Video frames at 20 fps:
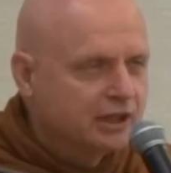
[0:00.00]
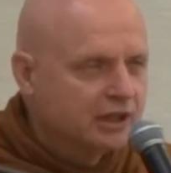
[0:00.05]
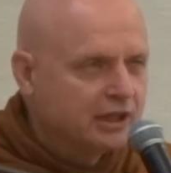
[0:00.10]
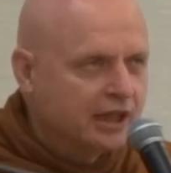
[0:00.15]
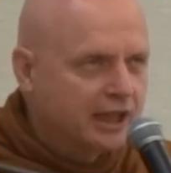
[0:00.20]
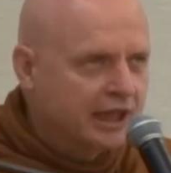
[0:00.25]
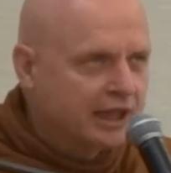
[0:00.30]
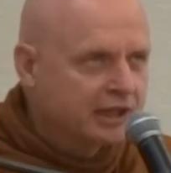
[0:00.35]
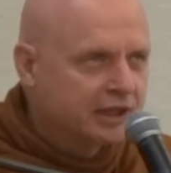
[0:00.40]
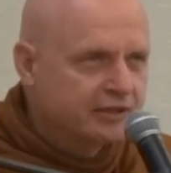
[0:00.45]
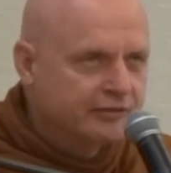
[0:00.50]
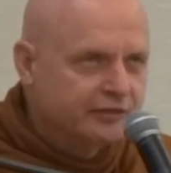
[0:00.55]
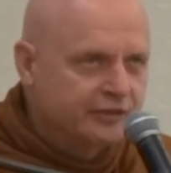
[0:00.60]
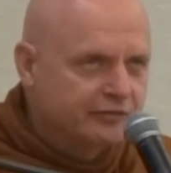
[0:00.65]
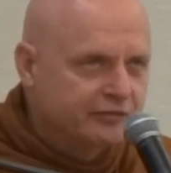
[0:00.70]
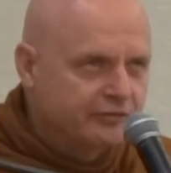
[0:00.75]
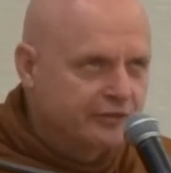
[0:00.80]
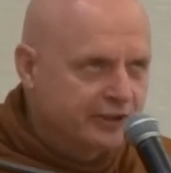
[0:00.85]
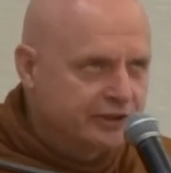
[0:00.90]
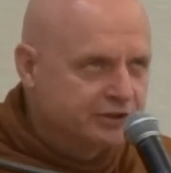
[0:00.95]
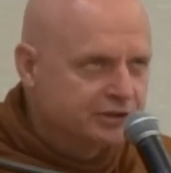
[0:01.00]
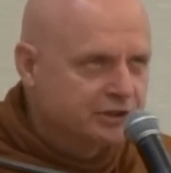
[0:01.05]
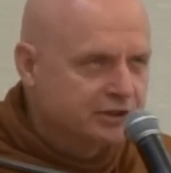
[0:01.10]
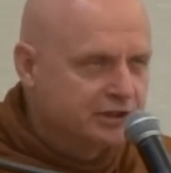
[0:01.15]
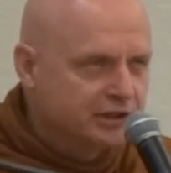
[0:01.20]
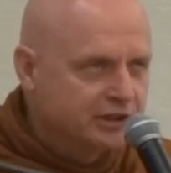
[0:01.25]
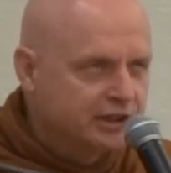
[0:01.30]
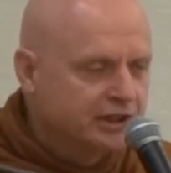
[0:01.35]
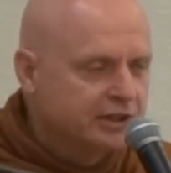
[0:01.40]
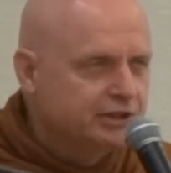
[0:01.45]
lack of
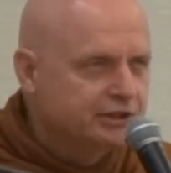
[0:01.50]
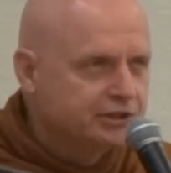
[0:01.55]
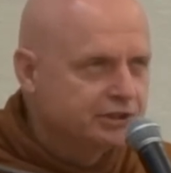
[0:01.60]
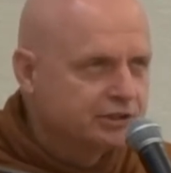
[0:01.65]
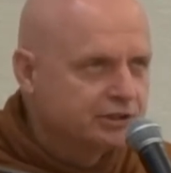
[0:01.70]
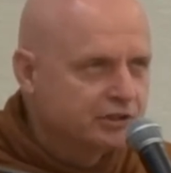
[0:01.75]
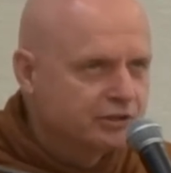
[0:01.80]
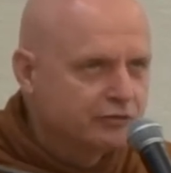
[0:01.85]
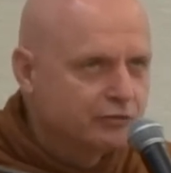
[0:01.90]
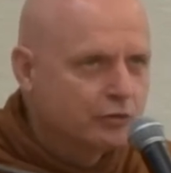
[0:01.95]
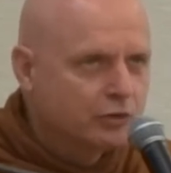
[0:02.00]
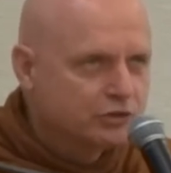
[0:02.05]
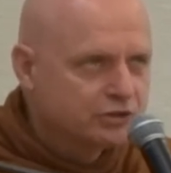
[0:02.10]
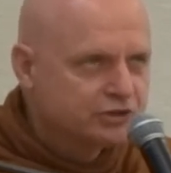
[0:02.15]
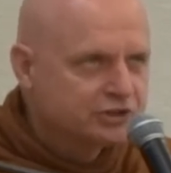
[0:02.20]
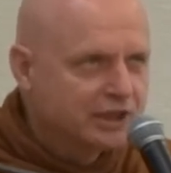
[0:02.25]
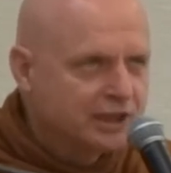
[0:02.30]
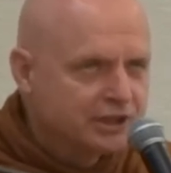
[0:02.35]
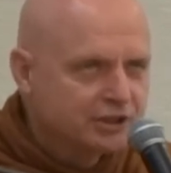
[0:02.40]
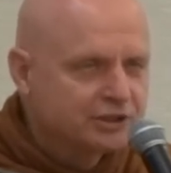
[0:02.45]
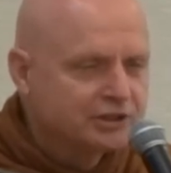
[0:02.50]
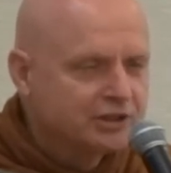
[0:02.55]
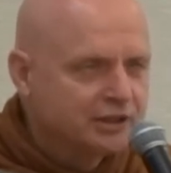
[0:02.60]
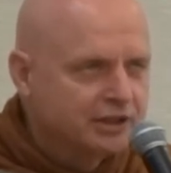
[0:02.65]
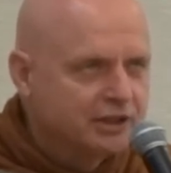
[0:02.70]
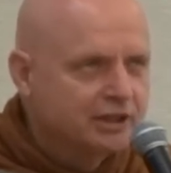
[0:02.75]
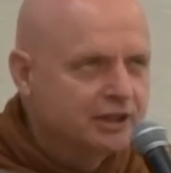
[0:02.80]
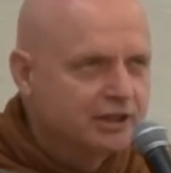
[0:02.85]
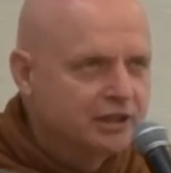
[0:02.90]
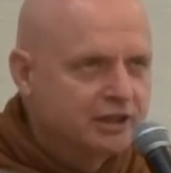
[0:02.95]
investigation of what's
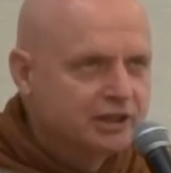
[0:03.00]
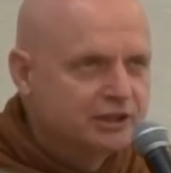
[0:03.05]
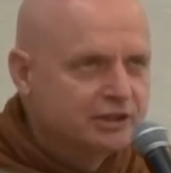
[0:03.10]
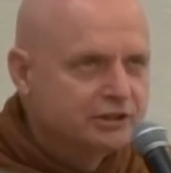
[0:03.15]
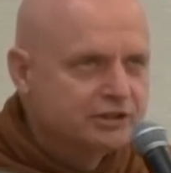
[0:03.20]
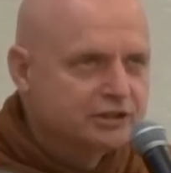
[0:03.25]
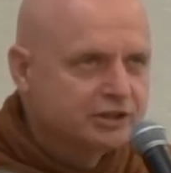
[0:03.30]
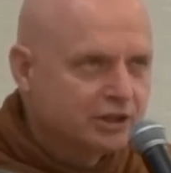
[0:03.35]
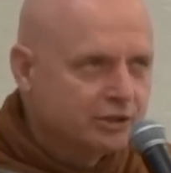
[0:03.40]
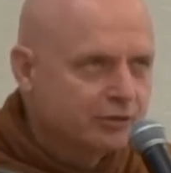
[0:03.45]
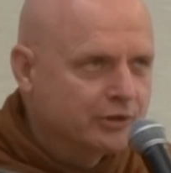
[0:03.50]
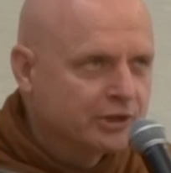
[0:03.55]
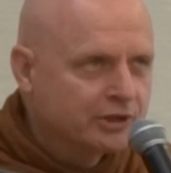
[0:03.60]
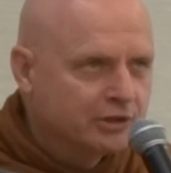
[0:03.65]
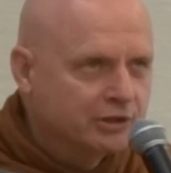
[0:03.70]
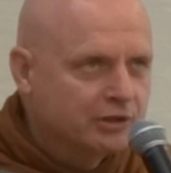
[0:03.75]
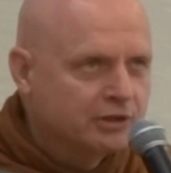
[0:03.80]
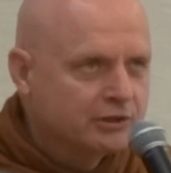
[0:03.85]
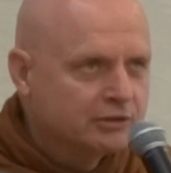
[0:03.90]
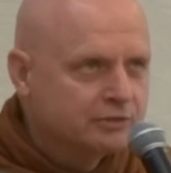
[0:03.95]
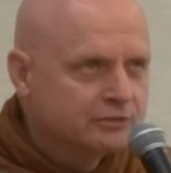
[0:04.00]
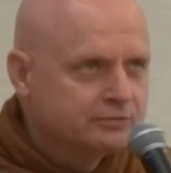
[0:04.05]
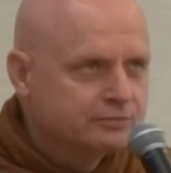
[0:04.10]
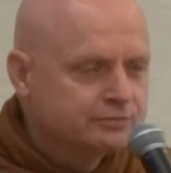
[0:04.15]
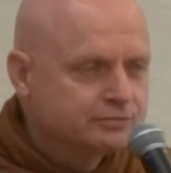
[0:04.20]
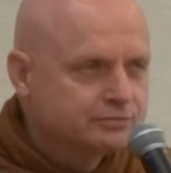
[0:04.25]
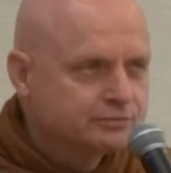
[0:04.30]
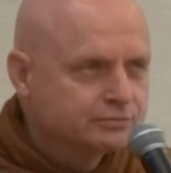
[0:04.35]
actually going on.